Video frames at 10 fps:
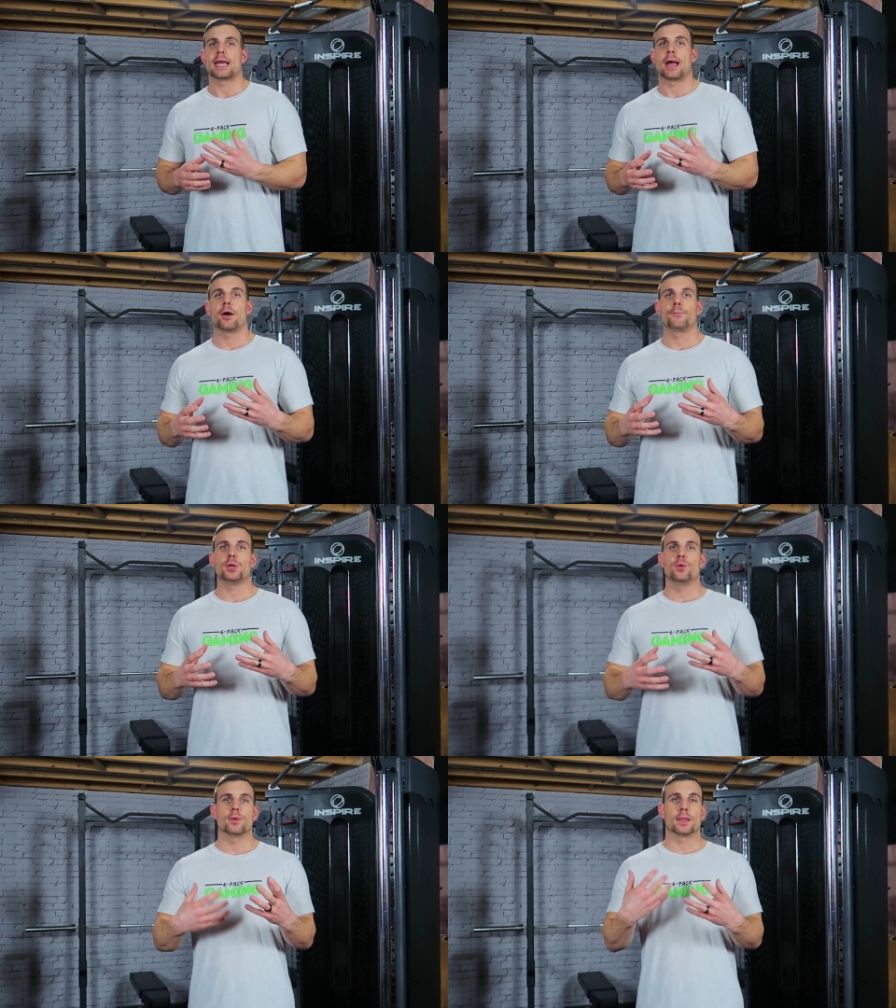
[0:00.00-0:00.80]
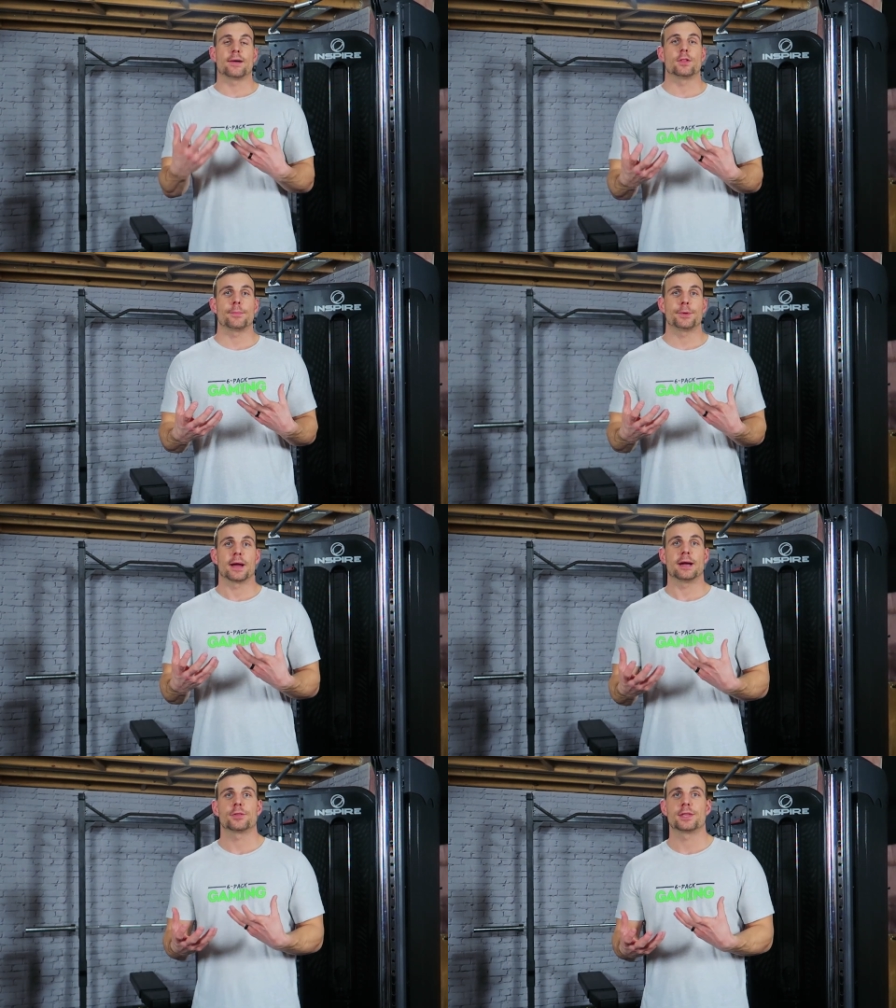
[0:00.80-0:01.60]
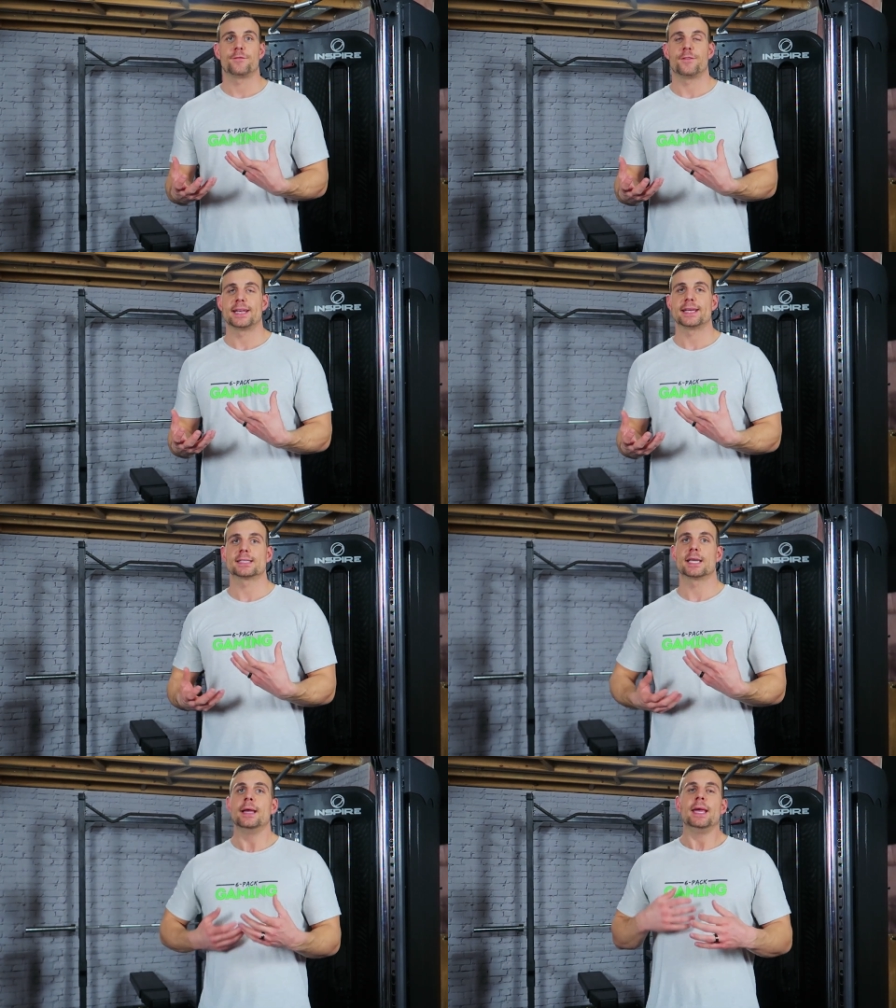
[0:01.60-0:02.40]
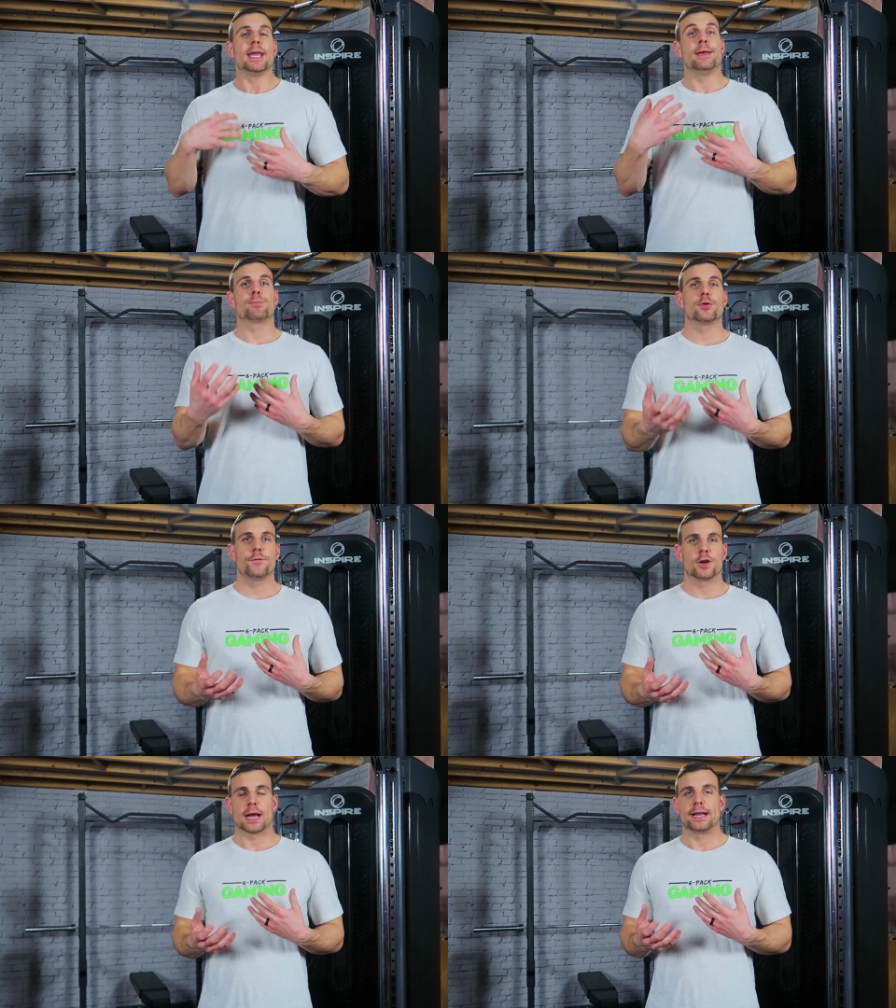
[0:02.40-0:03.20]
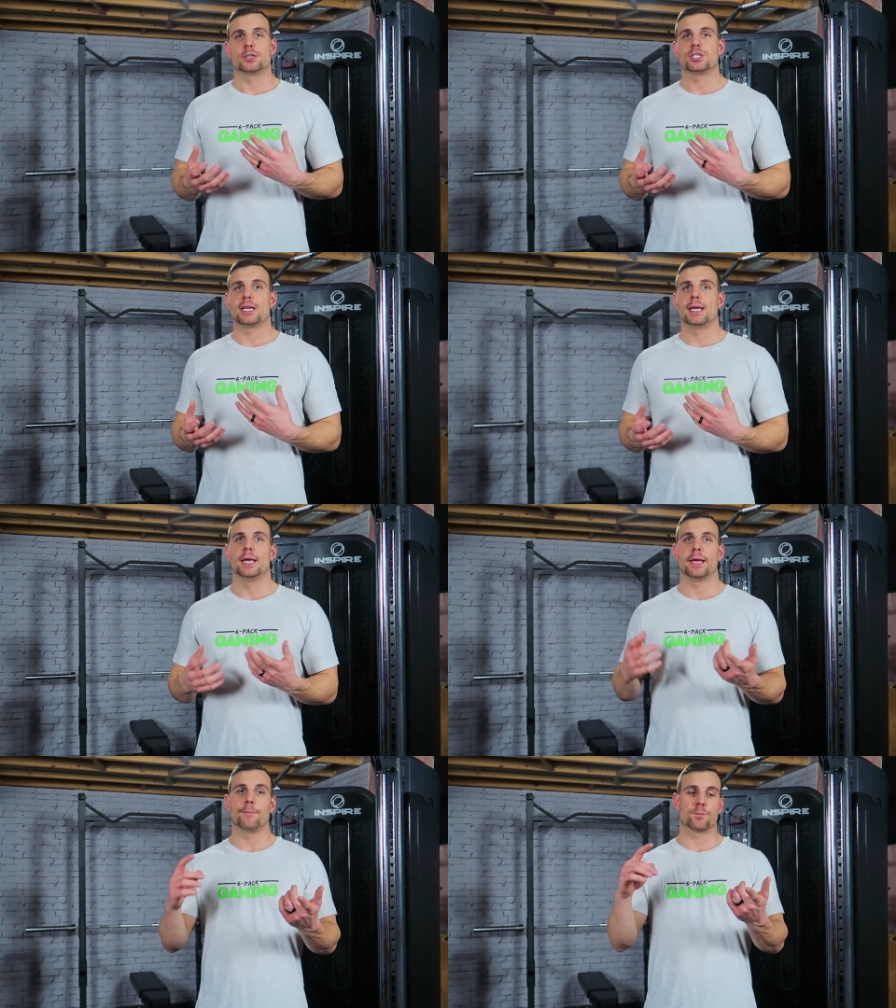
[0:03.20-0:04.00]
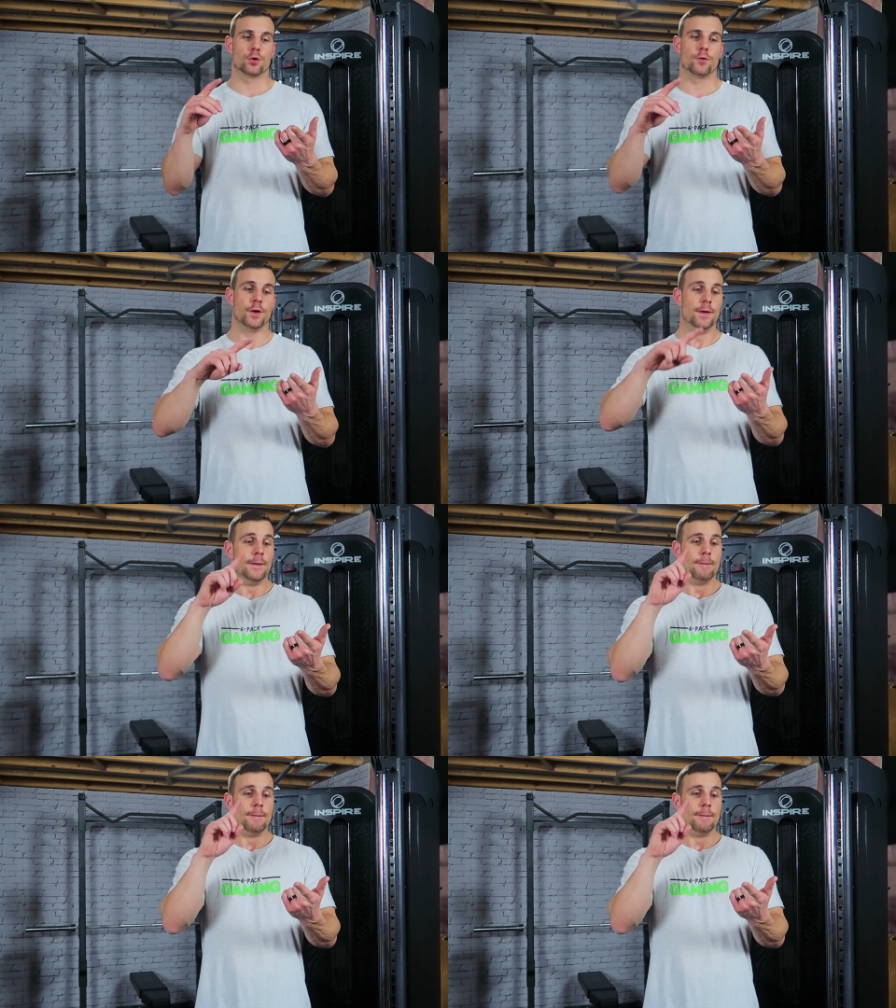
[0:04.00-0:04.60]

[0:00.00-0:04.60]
to help you level up your health and fitness, improve your energy, improve